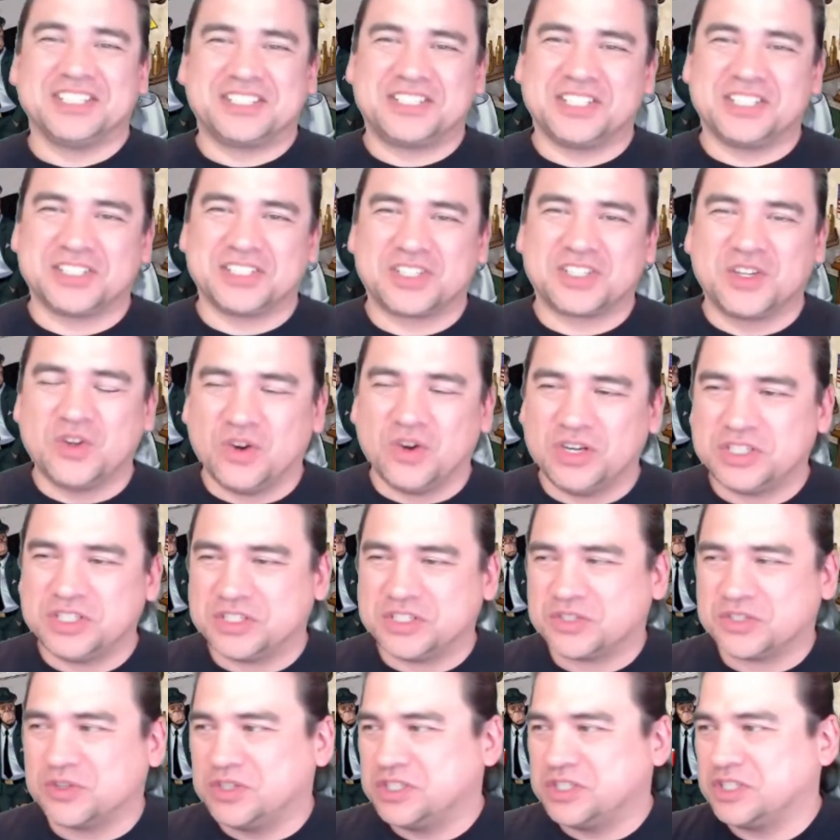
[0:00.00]
Just gorgeous
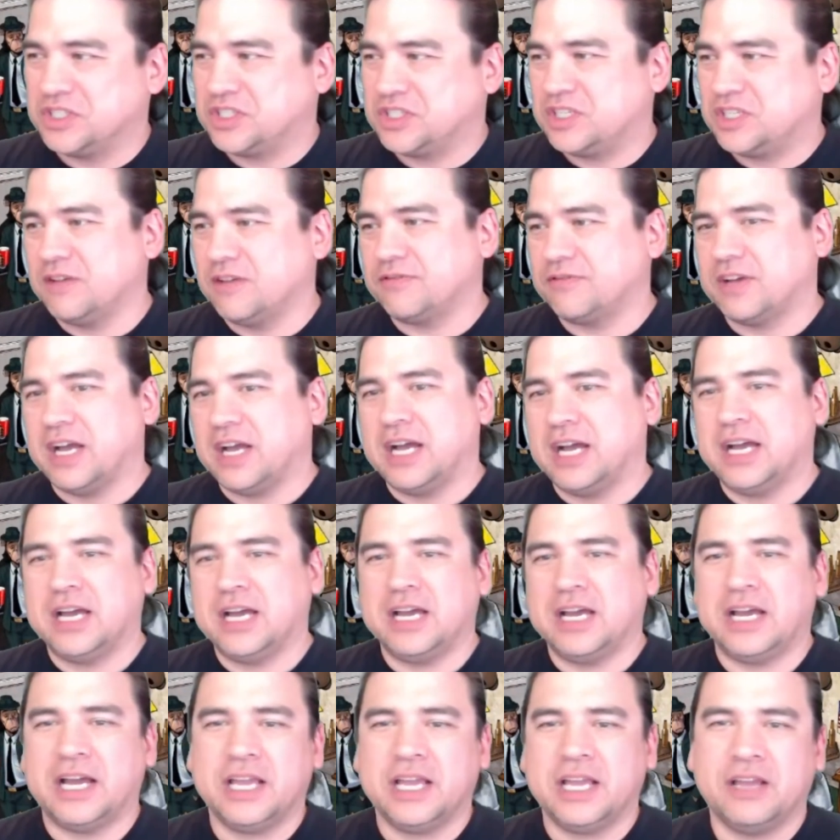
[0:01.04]
stuff.
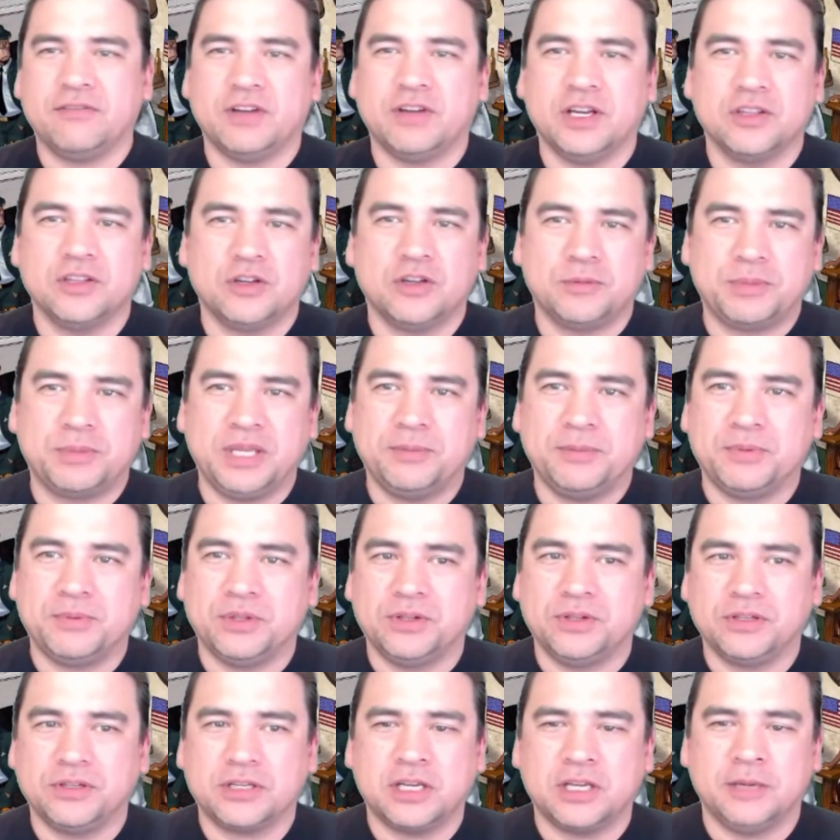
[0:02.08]
I have other
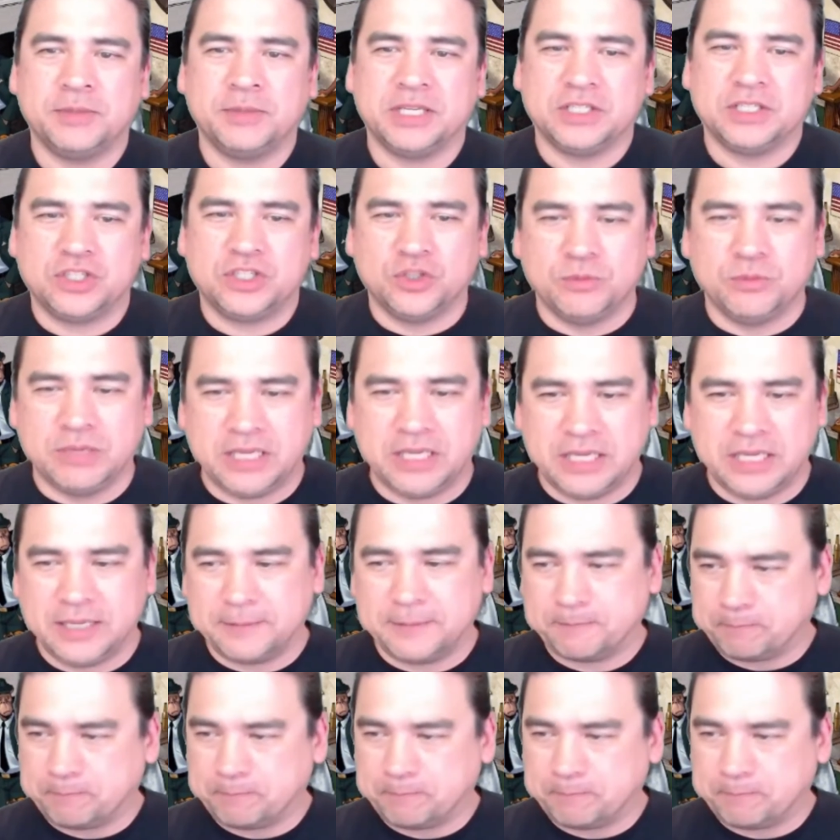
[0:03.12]
people coming to me